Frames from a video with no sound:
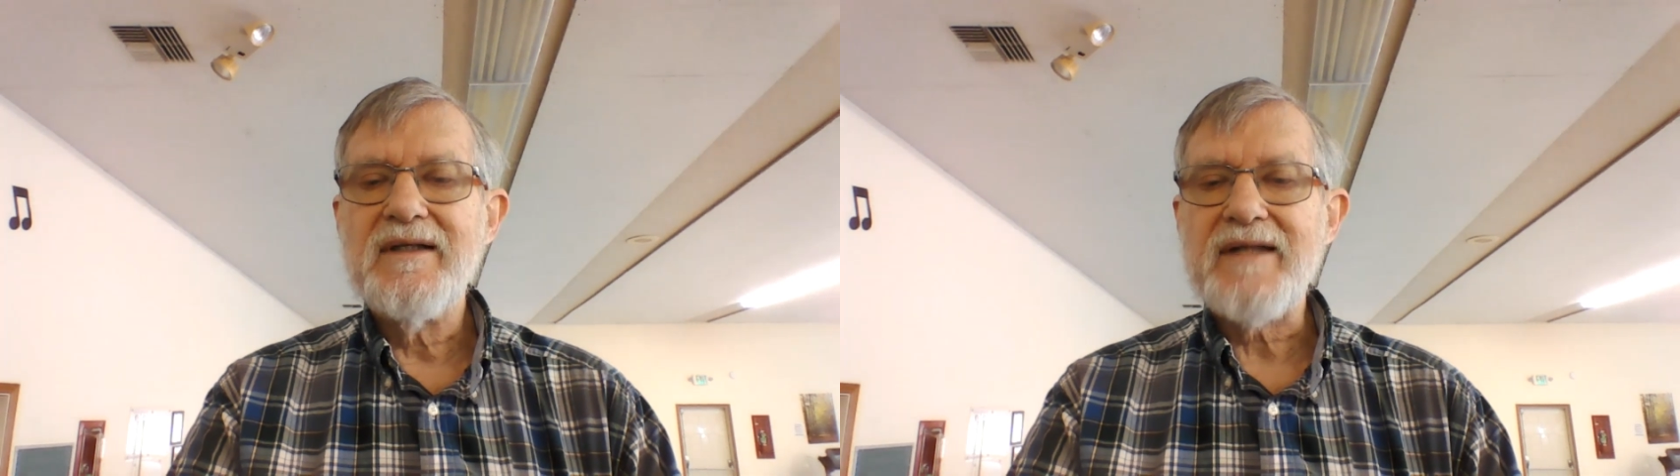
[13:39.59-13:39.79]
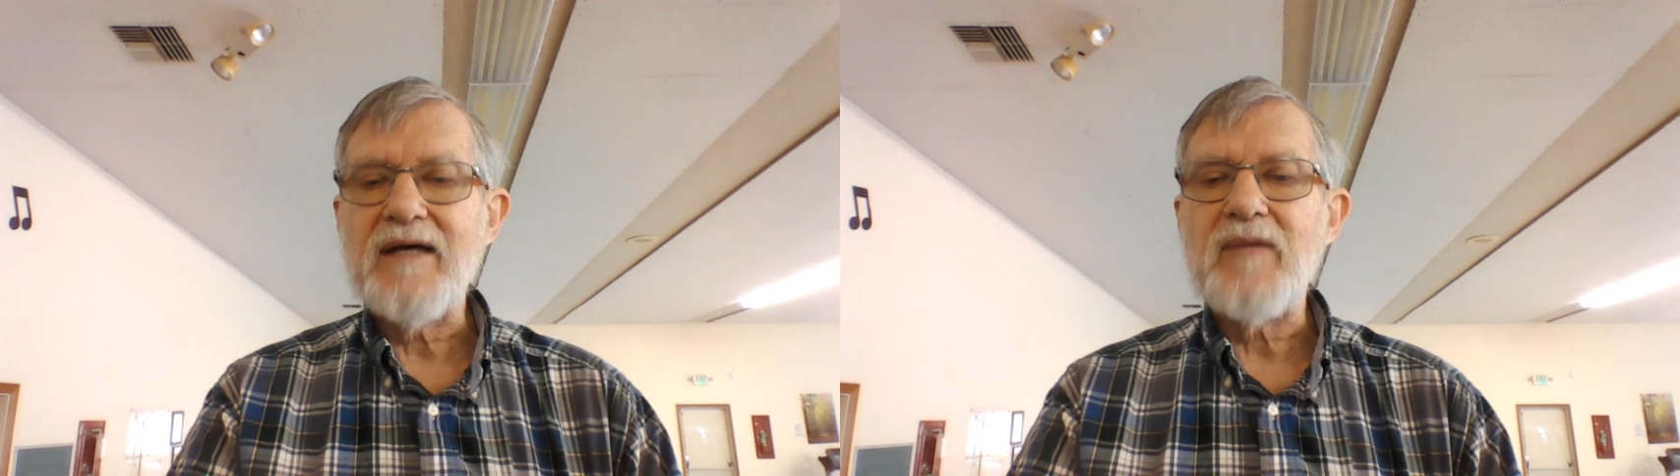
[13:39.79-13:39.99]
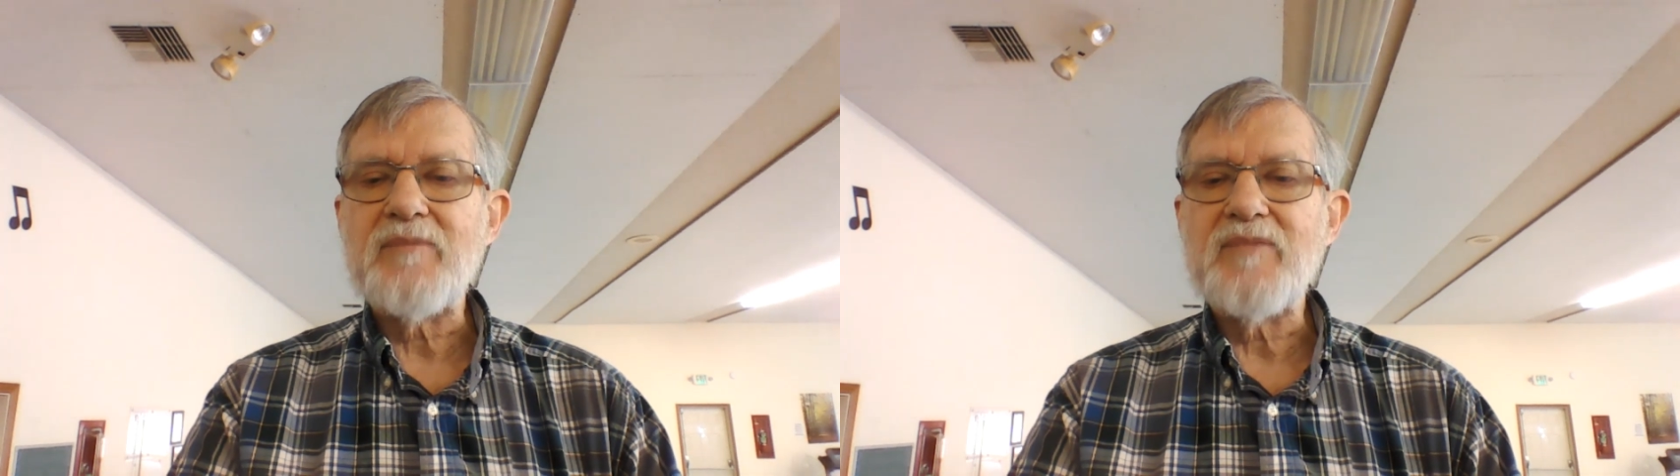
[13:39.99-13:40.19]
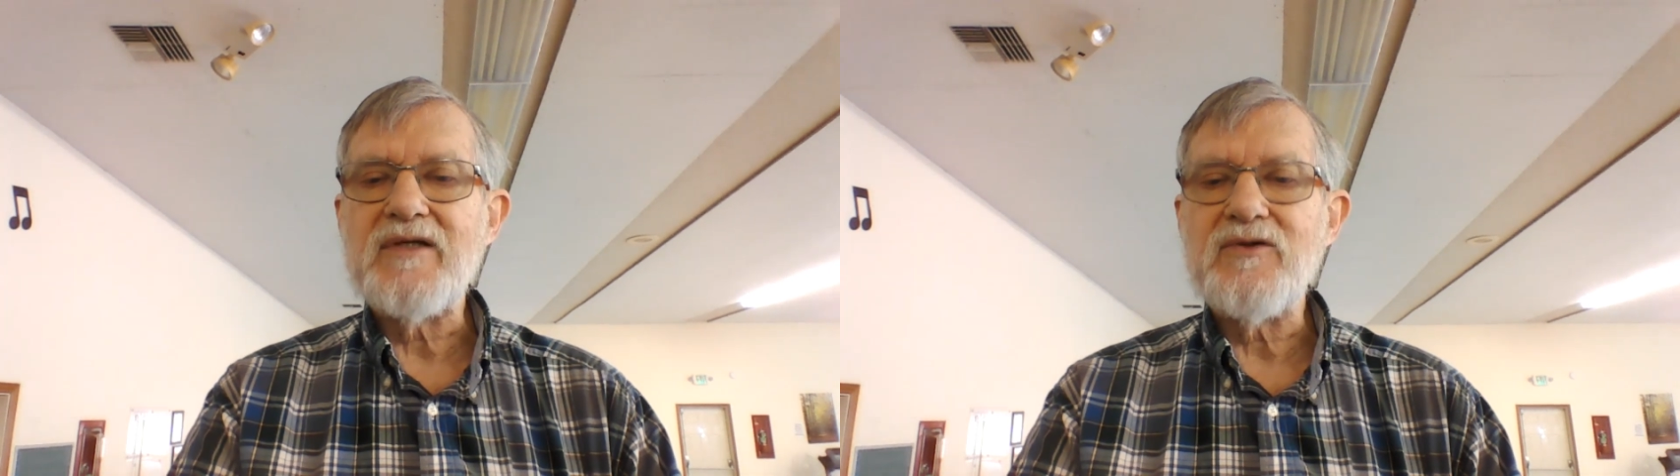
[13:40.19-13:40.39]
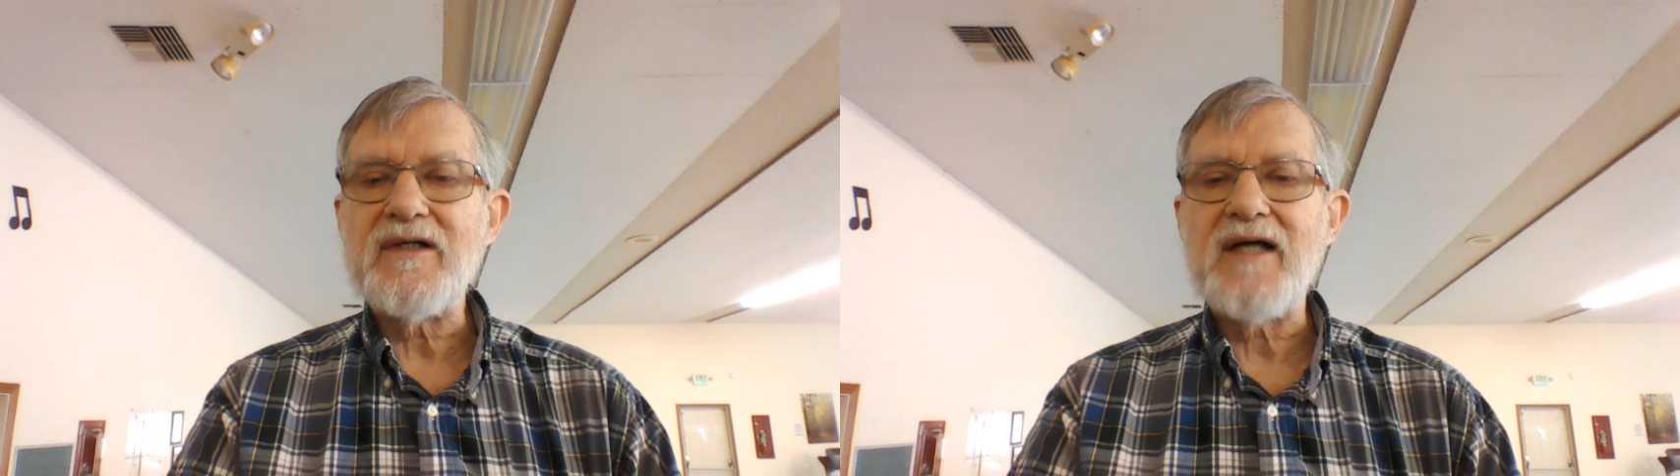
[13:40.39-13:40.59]
that might be
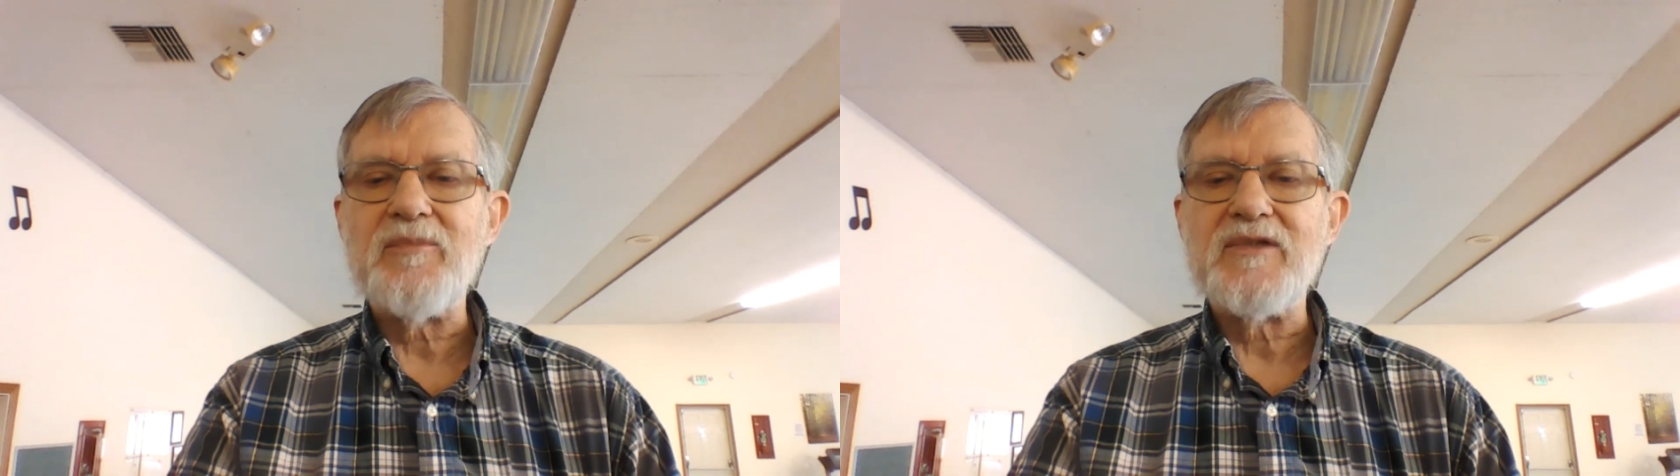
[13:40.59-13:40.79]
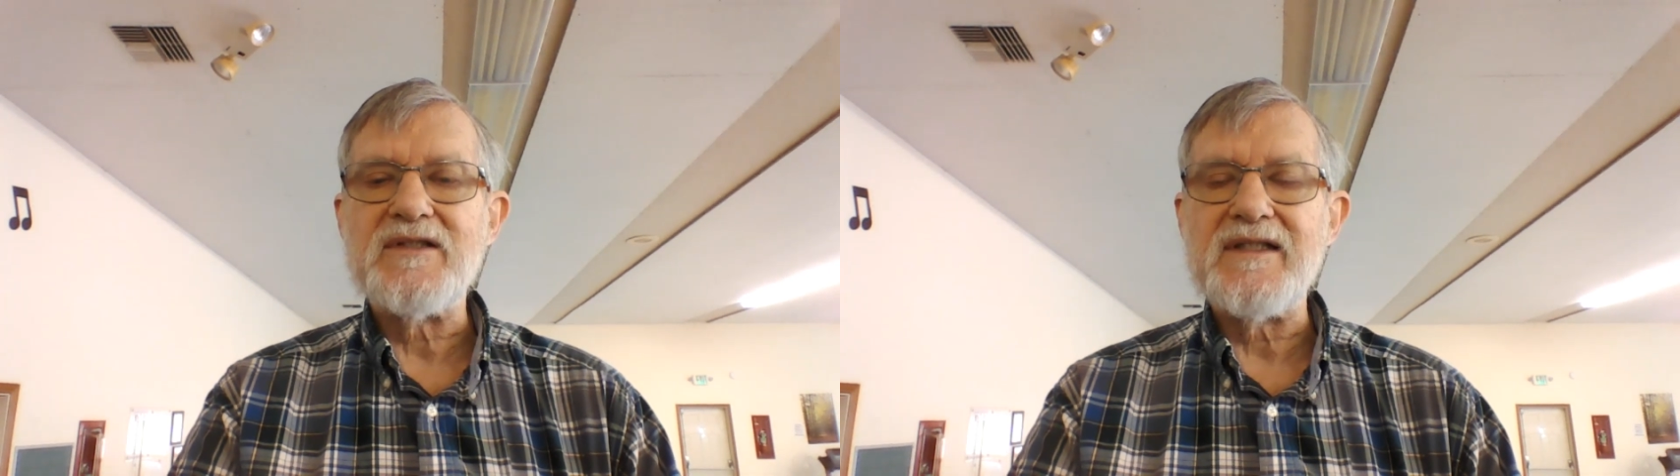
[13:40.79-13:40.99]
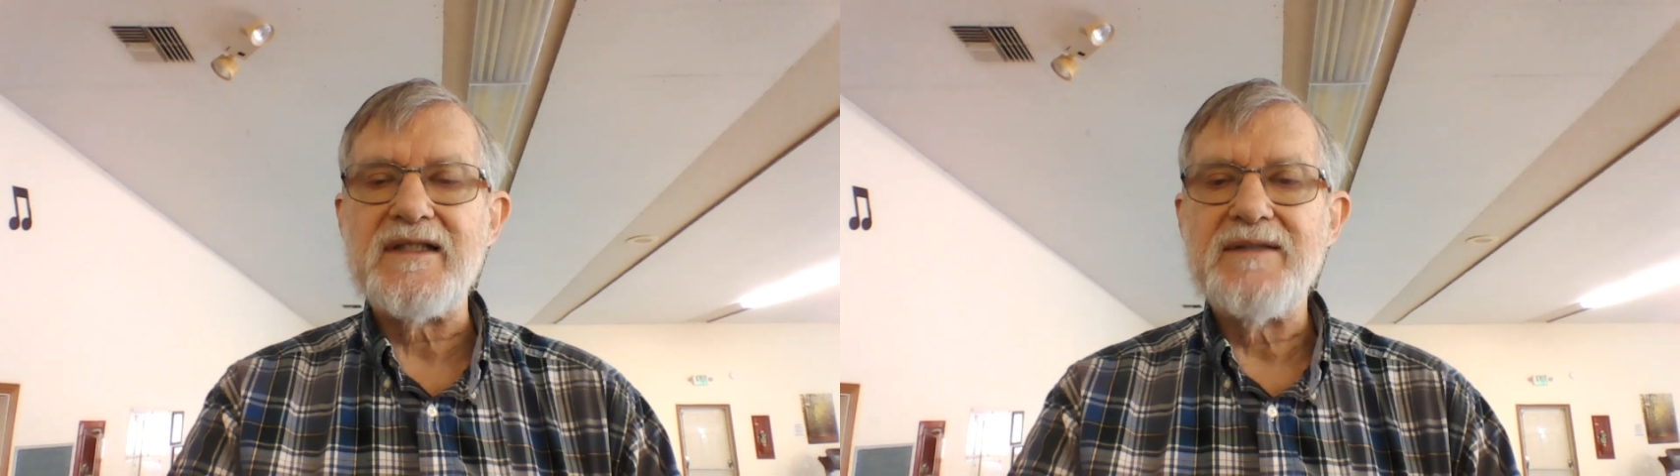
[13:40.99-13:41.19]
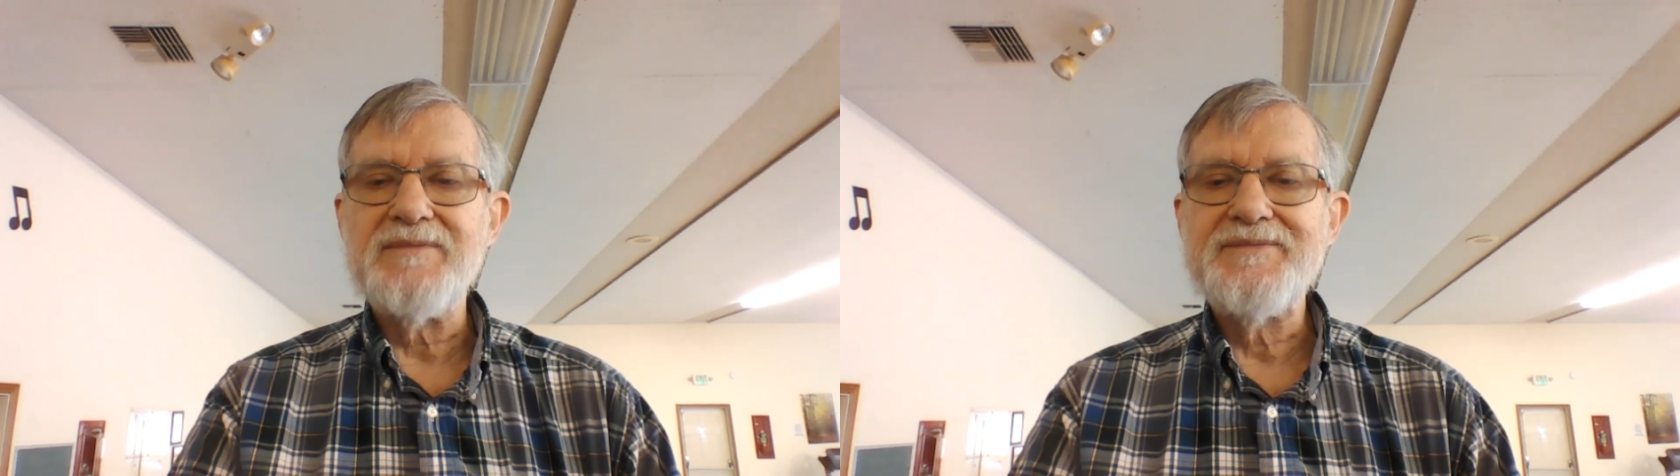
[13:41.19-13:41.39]
your cup of tea.